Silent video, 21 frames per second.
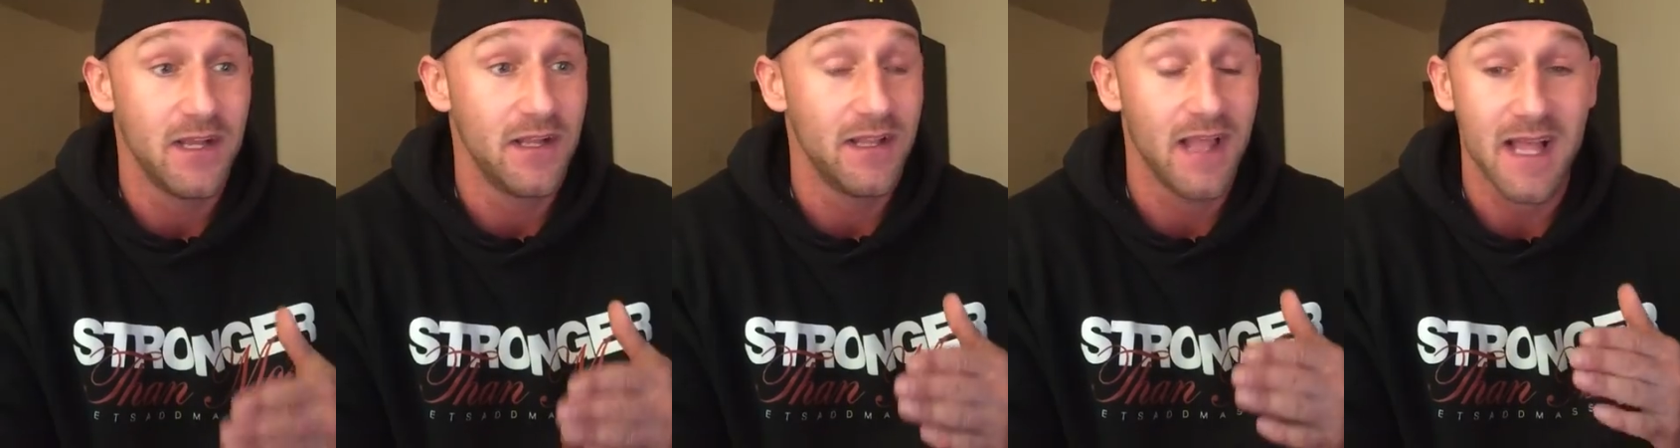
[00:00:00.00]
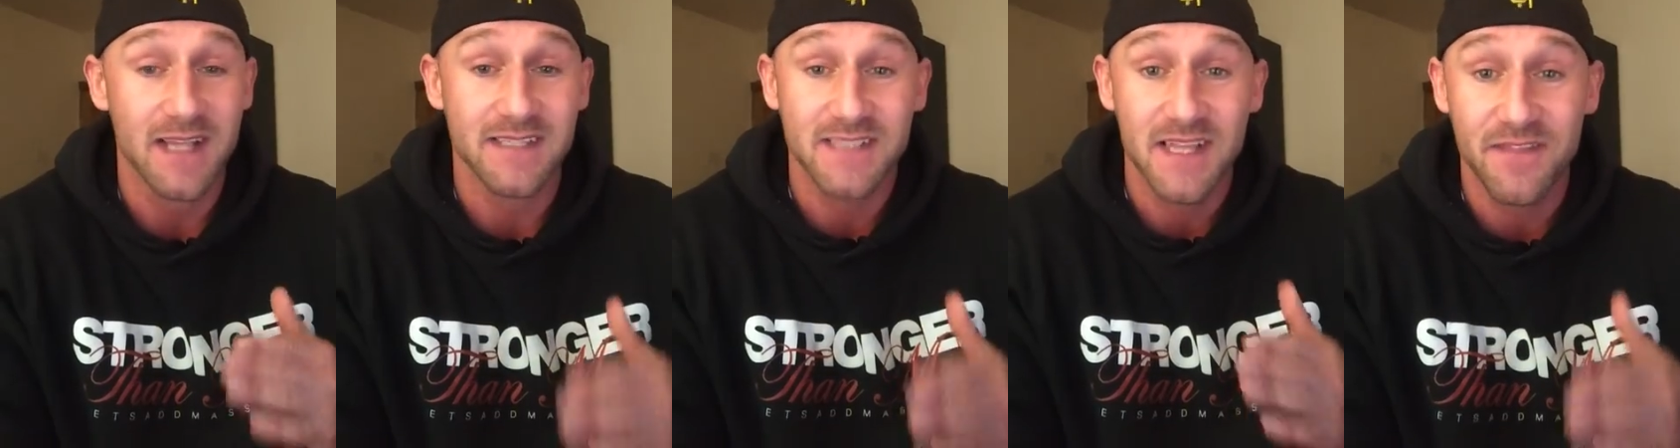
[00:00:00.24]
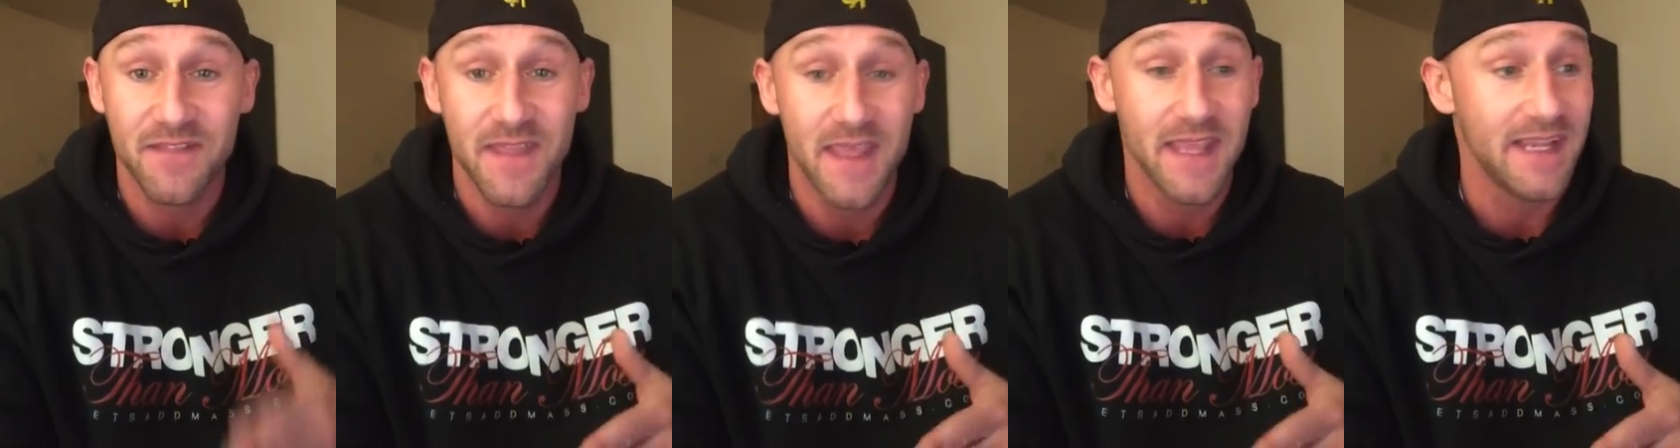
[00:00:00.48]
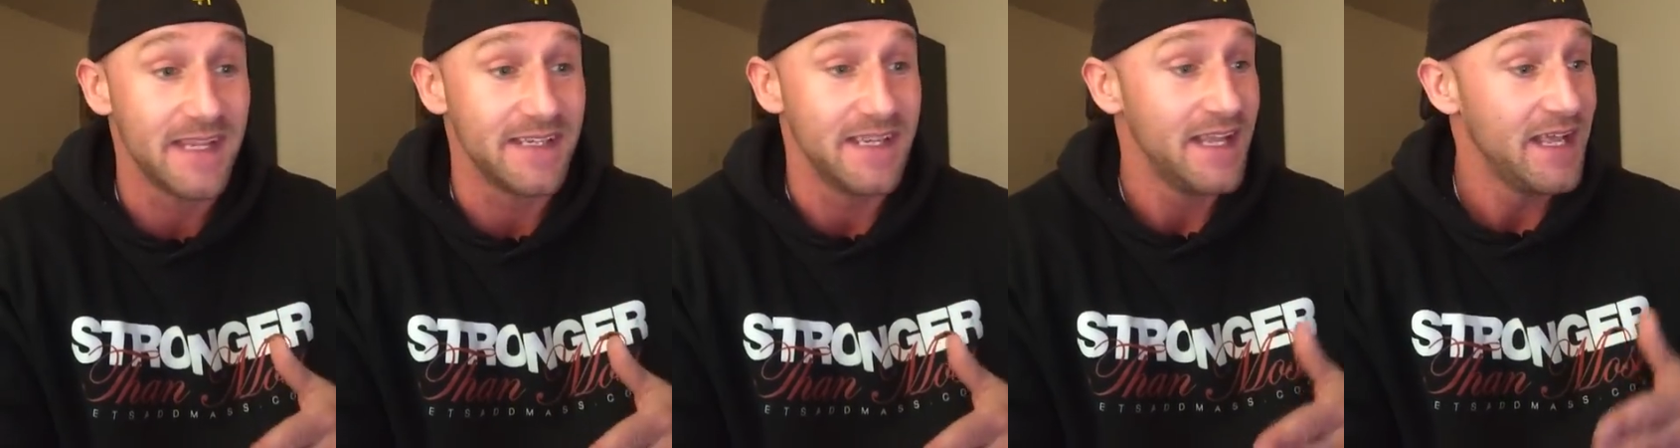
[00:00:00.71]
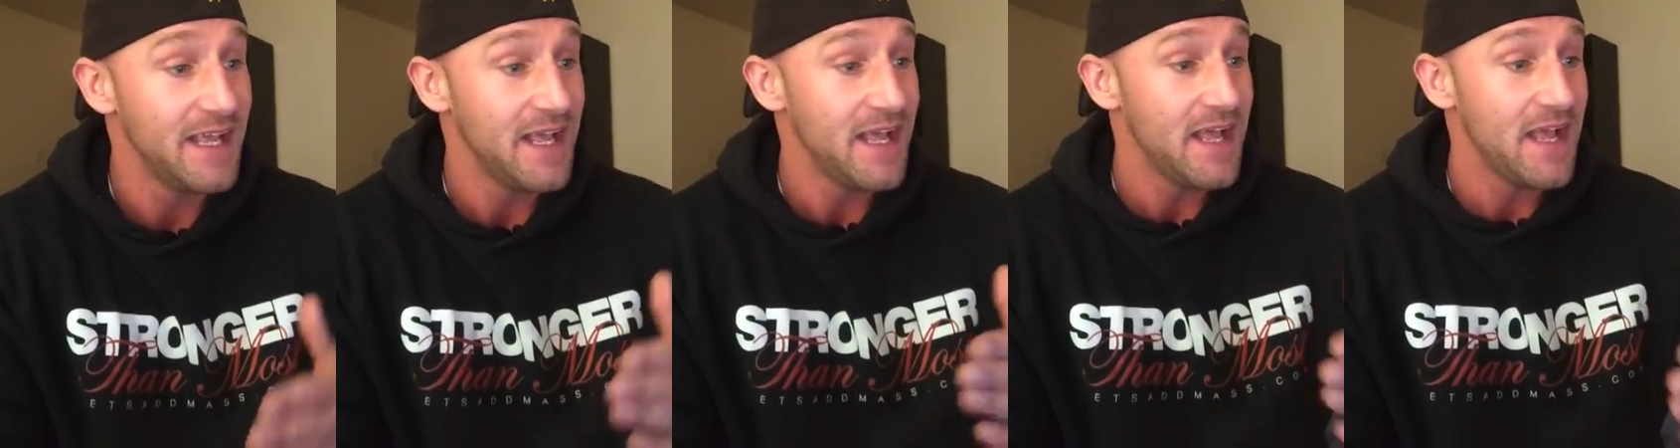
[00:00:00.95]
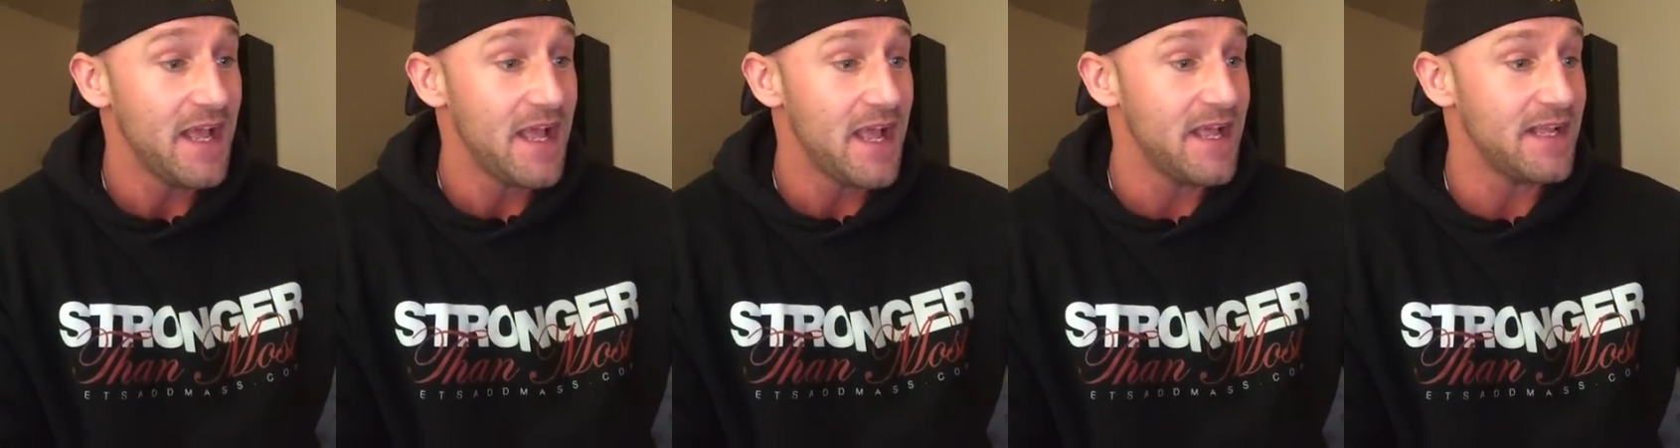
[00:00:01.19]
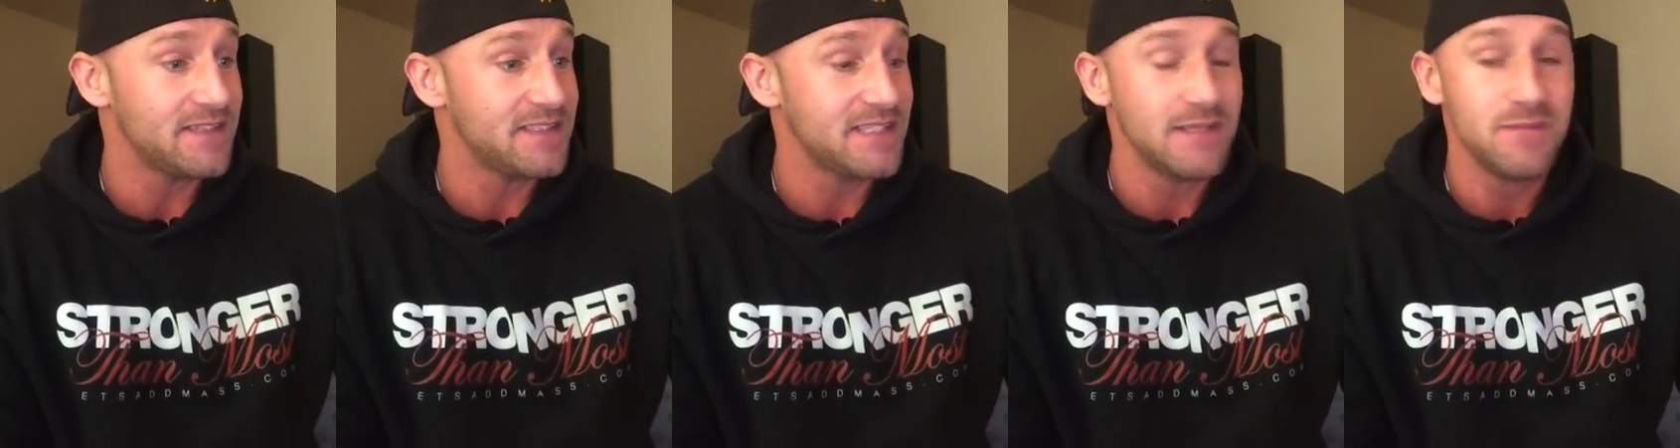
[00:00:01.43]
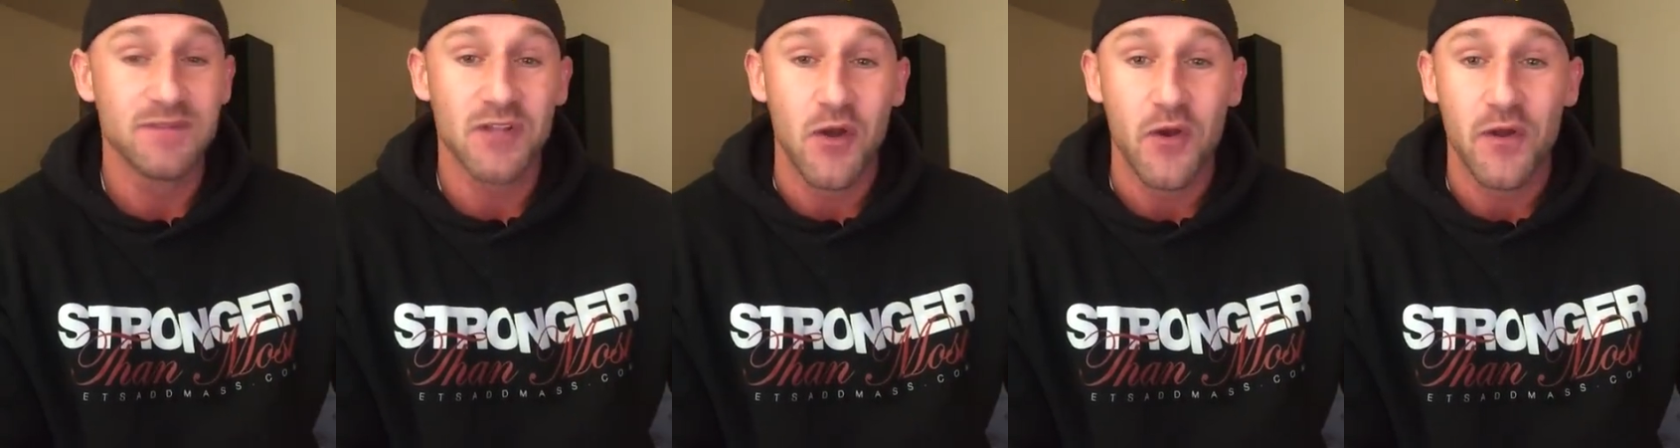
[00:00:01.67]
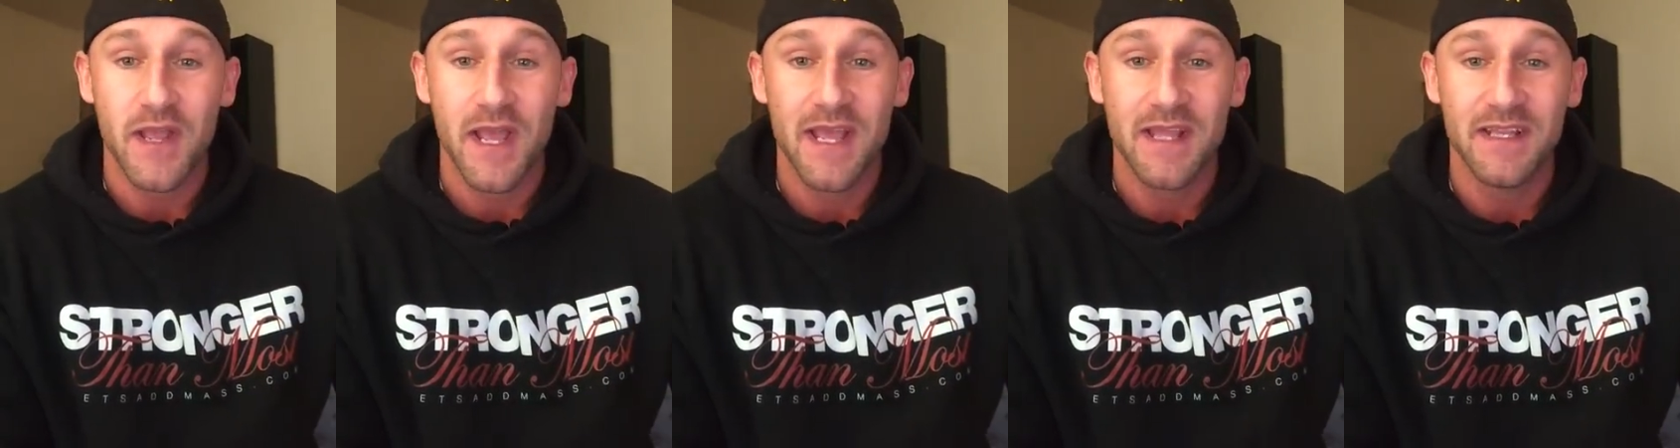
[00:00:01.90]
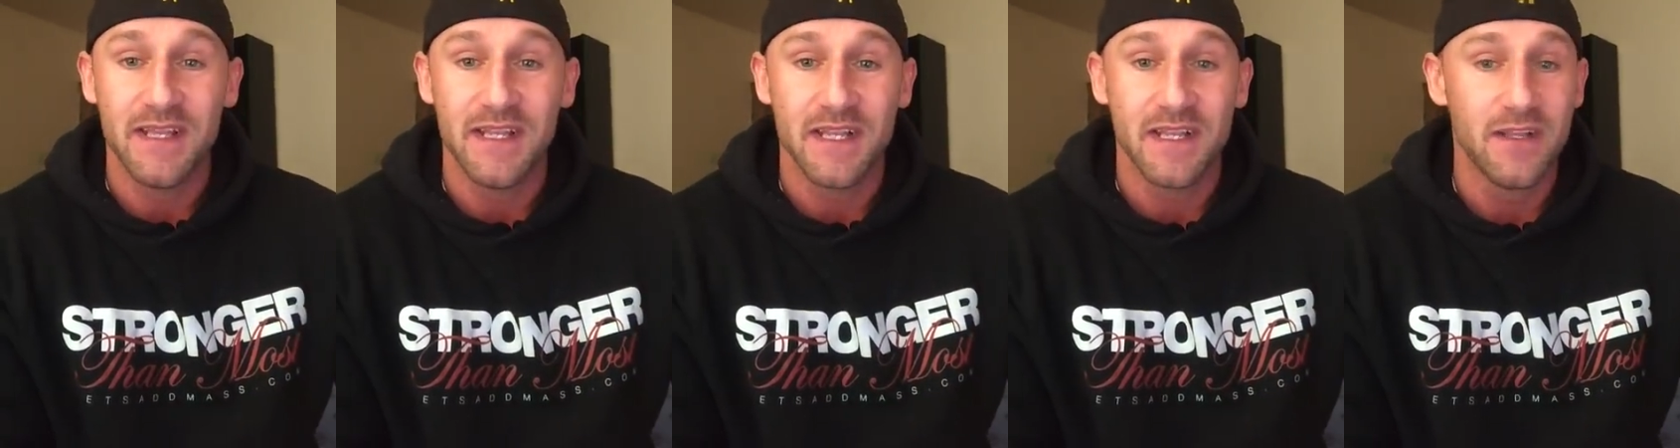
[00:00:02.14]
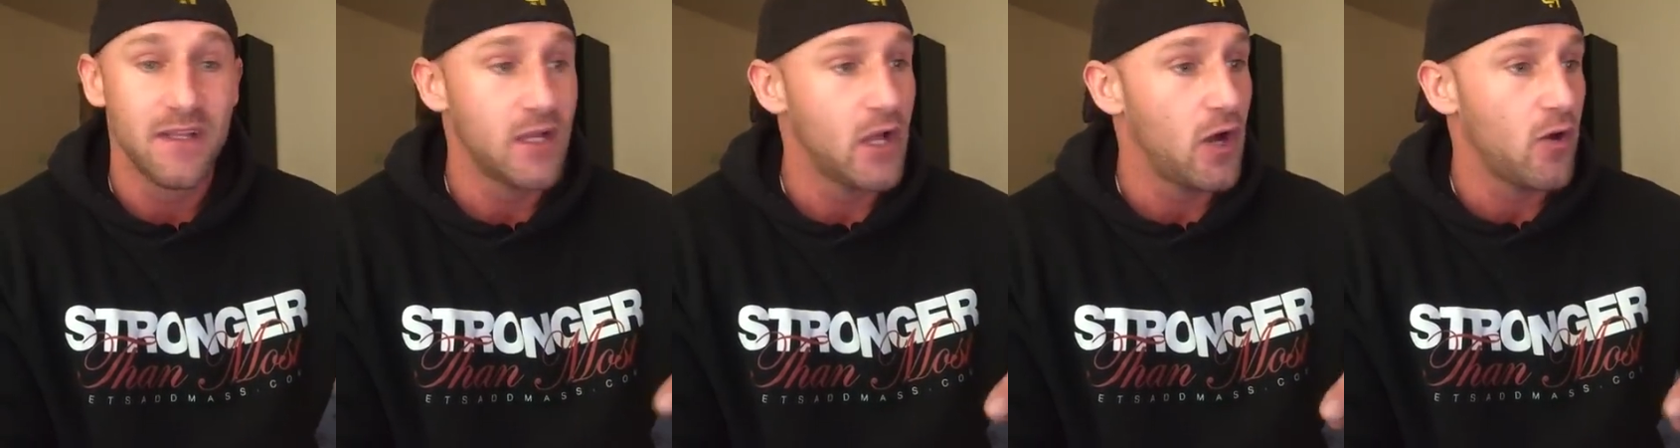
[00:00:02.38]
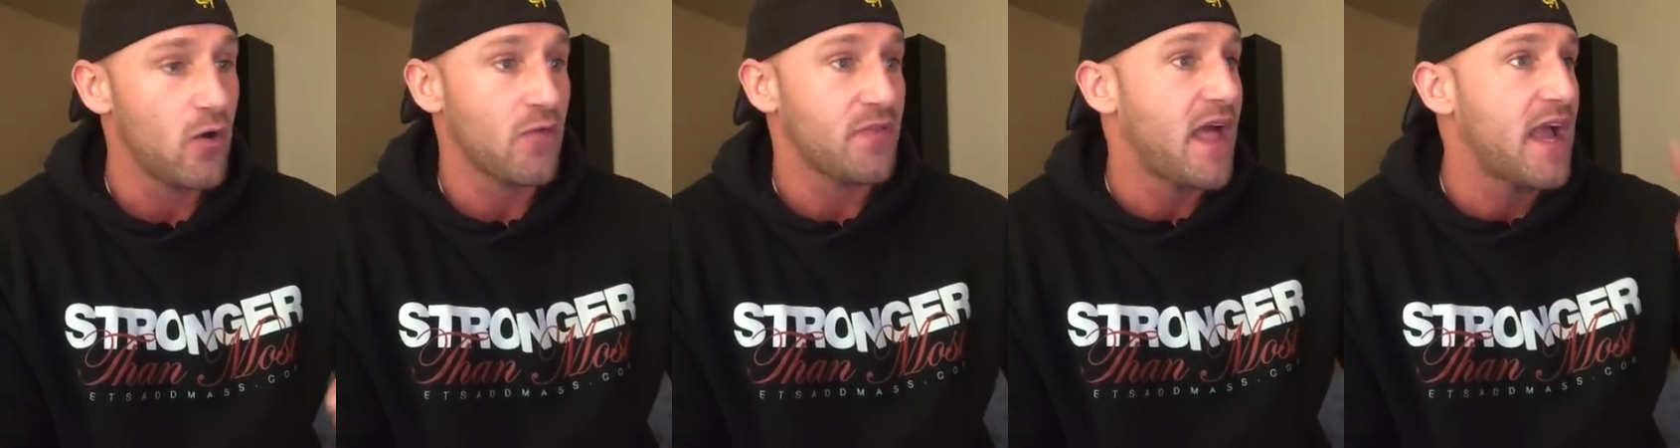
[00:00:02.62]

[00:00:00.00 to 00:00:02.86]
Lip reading: That's the thing. And it seems okay that you can go,